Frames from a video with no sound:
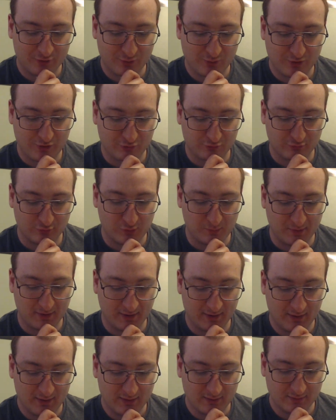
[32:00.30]
with a
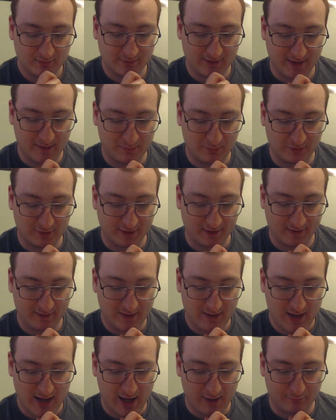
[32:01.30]
ruby labeling
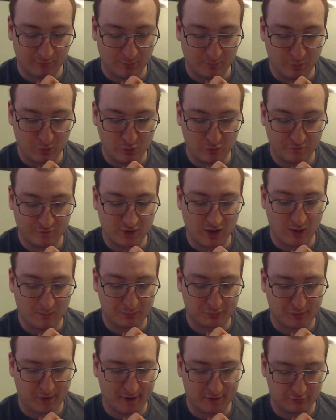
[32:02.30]
and removed a
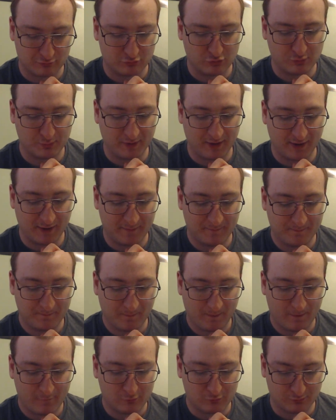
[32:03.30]
bright ruby.
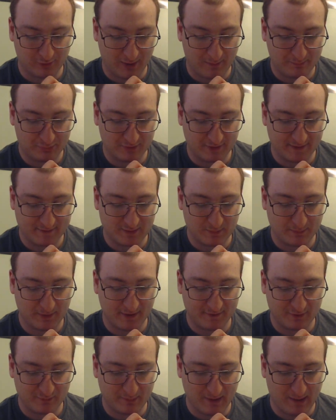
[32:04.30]
Ray placed a
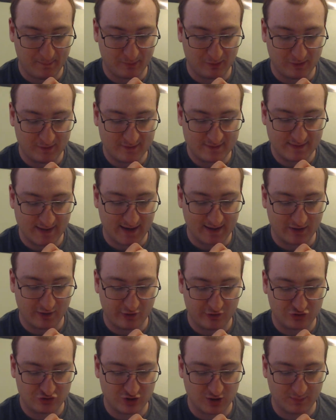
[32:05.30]
piece of paper inside of the
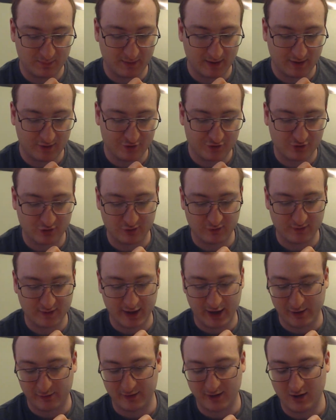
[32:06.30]
ship in a certain
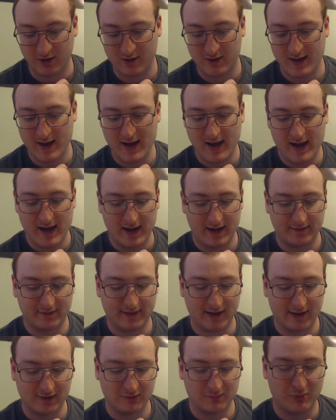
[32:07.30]
area and
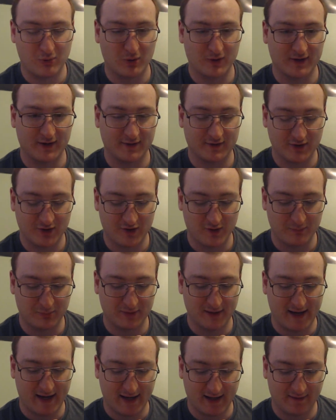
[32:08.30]
teleported to the
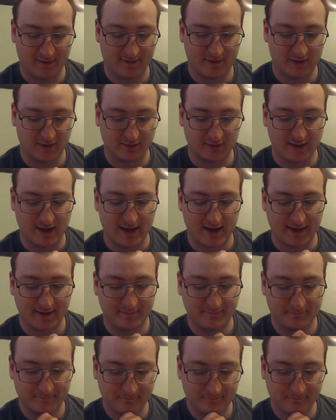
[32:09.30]
planet Thinline.